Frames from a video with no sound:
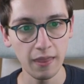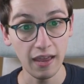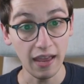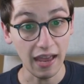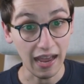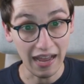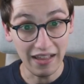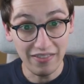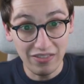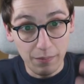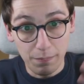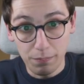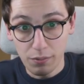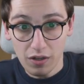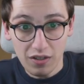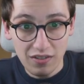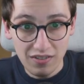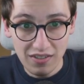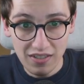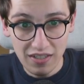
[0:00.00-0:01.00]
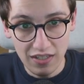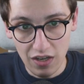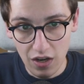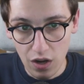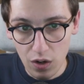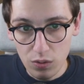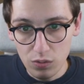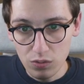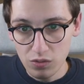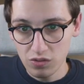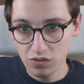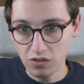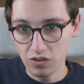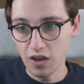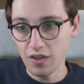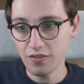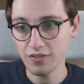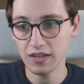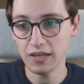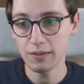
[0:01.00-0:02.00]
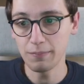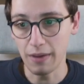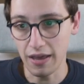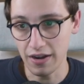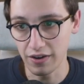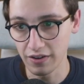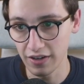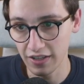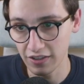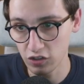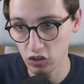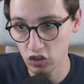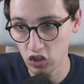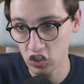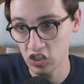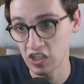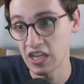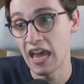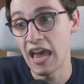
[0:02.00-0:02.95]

And the proxy knows nothing better than to just